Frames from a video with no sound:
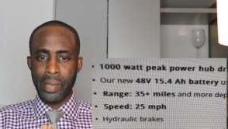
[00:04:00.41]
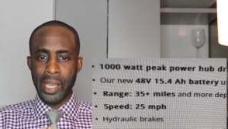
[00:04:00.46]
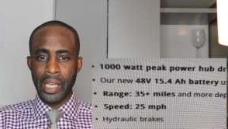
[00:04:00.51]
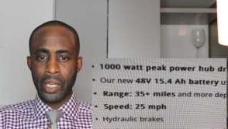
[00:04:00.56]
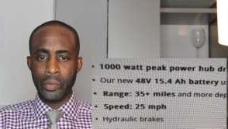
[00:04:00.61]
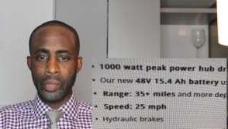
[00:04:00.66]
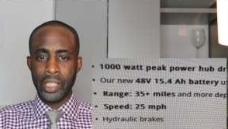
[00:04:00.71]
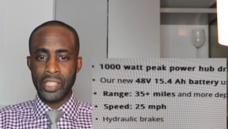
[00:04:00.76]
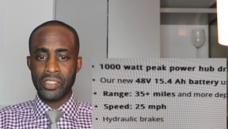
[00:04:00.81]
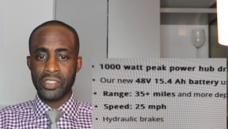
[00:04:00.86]

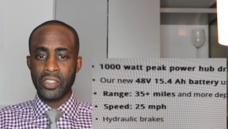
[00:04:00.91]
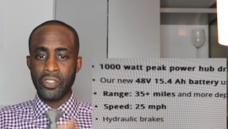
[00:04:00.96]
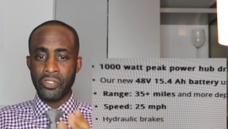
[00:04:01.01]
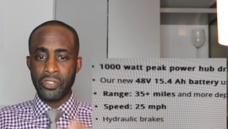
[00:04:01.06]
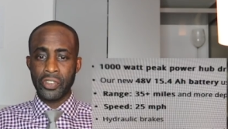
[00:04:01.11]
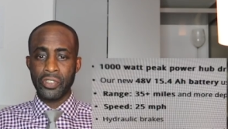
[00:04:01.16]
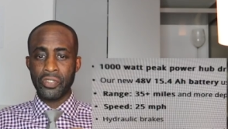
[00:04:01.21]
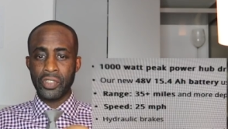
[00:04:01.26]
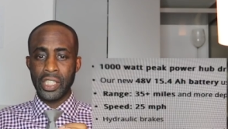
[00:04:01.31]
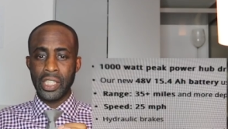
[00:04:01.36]
battery. It's the
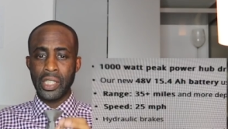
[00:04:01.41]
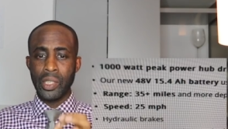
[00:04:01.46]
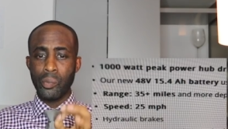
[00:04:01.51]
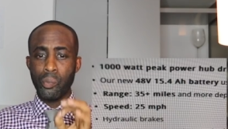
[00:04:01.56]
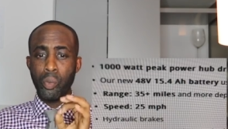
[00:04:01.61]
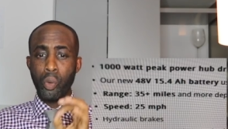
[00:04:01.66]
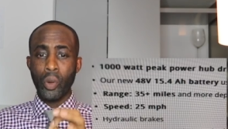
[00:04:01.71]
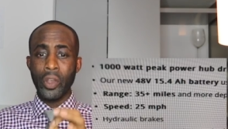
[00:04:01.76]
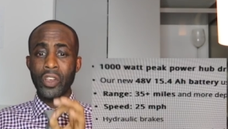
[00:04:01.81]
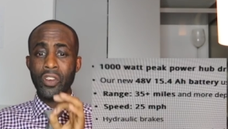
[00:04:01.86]

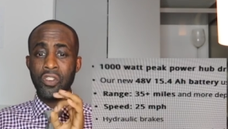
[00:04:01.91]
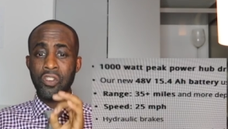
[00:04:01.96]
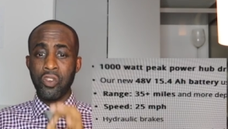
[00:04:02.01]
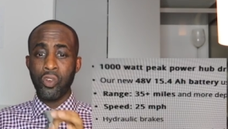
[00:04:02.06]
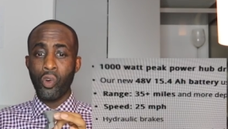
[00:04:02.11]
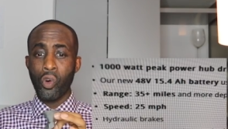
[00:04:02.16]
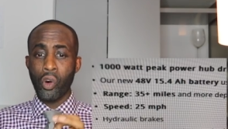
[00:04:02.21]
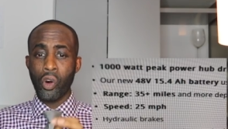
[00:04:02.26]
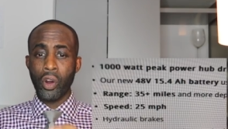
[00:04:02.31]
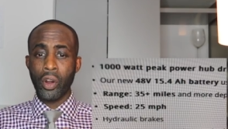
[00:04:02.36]

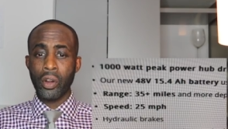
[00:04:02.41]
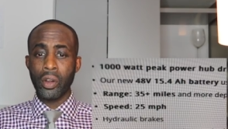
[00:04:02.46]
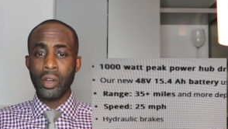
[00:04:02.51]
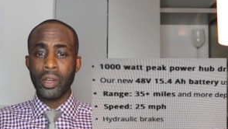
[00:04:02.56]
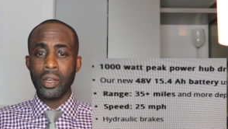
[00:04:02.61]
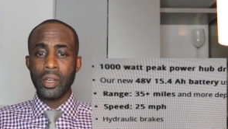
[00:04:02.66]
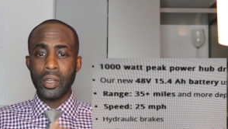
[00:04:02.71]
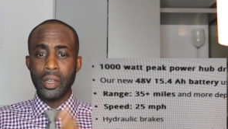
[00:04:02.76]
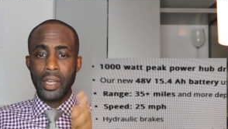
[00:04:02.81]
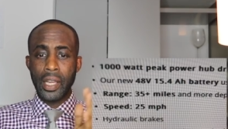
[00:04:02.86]

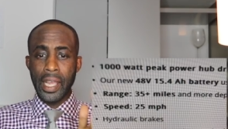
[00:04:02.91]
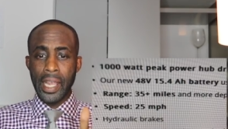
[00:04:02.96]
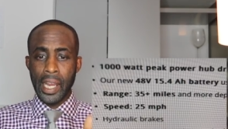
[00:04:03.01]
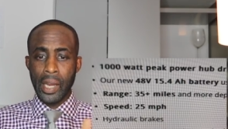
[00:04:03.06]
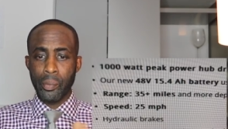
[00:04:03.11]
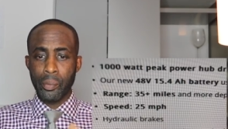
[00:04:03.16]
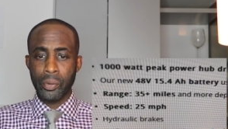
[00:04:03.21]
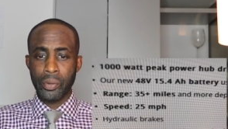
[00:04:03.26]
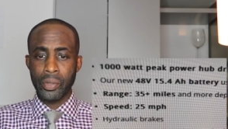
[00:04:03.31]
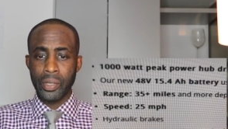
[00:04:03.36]
15.4
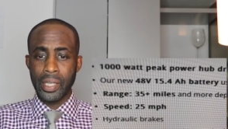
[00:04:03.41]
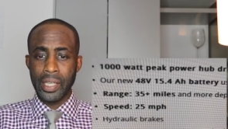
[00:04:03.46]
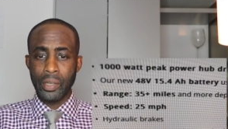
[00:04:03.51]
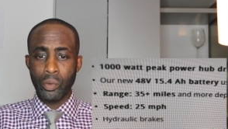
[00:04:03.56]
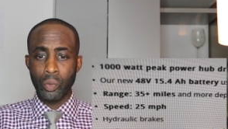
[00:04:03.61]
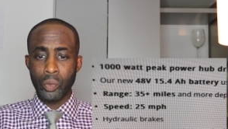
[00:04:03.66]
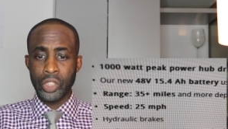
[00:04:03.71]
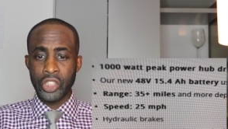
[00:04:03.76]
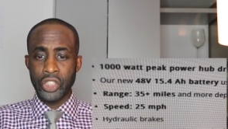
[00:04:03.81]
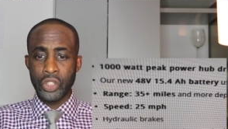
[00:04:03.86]
amp,
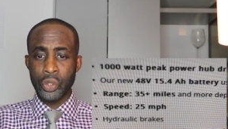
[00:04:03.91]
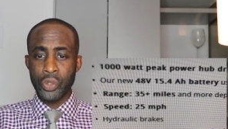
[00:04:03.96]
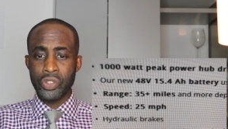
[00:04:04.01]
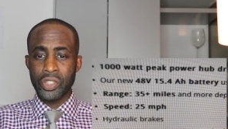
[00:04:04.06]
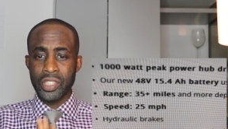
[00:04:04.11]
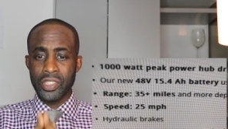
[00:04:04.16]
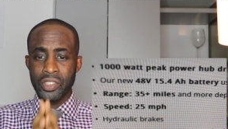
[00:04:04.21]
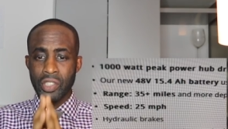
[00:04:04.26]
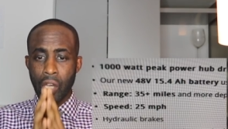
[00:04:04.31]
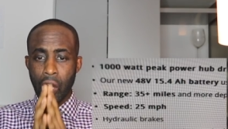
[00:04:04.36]
which
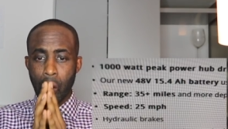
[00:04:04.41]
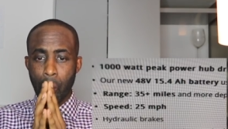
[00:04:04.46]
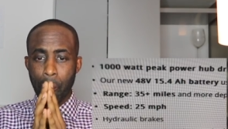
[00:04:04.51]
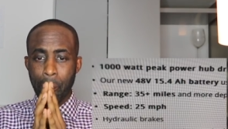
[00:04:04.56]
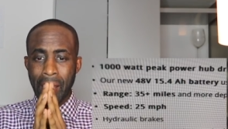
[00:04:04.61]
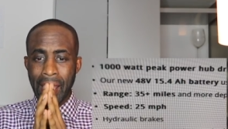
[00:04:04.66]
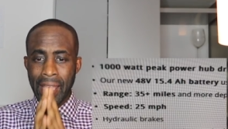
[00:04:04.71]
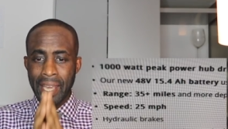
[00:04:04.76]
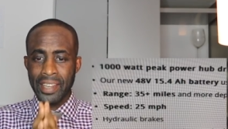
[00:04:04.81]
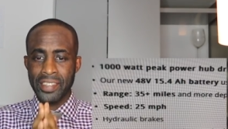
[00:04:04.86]
uses a
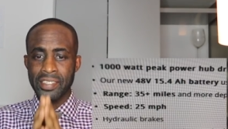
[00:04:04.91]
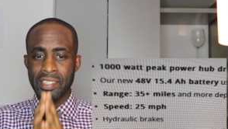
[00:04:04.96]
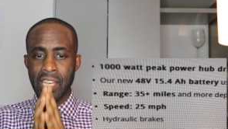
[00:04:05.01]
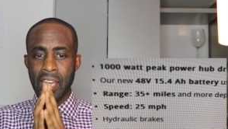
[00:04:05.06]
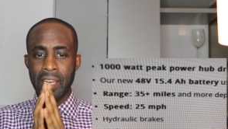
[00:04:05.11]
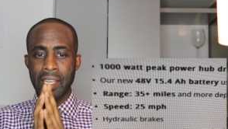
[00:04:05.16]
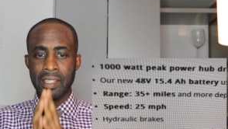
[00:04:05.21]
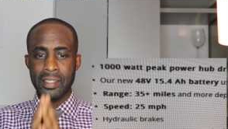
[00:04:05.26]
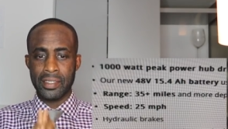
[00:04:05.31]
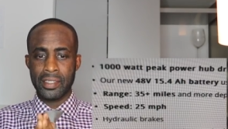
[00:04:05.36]

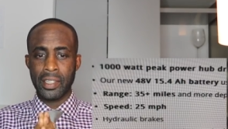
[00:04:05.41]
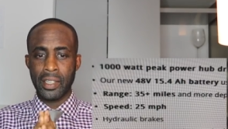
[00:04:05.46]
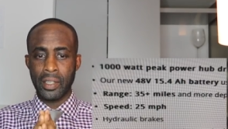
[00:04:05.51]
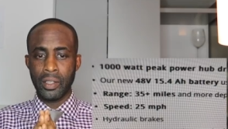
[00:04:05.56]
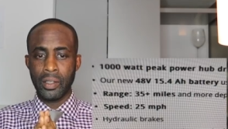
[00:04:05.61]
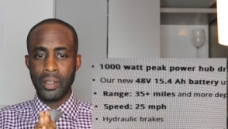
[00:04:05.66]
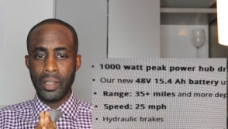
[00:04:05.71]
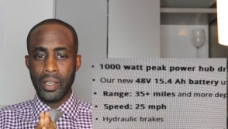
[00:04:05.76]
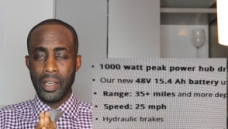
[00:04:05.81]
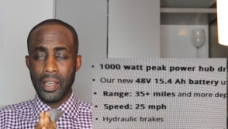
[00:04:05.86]
Panasonic
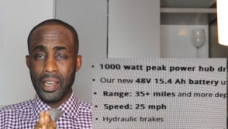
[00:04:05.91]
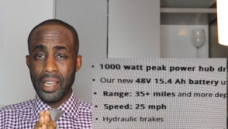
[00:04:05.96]
cell.